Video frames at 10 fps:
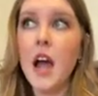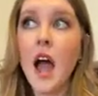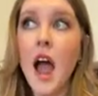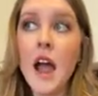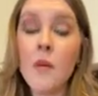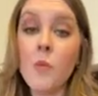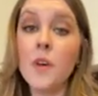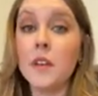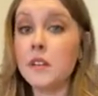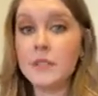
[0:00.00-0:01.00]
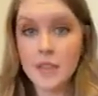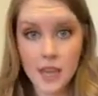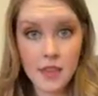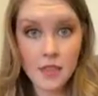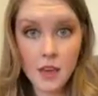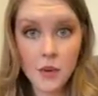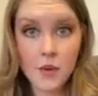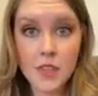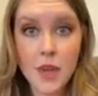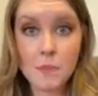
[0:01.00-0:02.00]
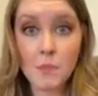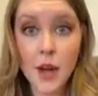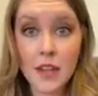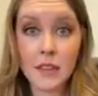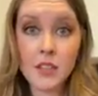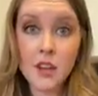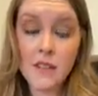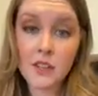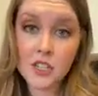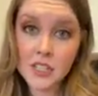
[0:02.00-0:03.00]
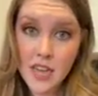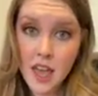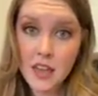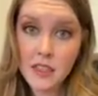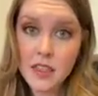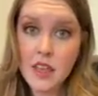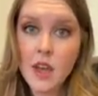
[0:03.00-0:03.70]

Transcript: I will say, though, that Bradley Trevor's death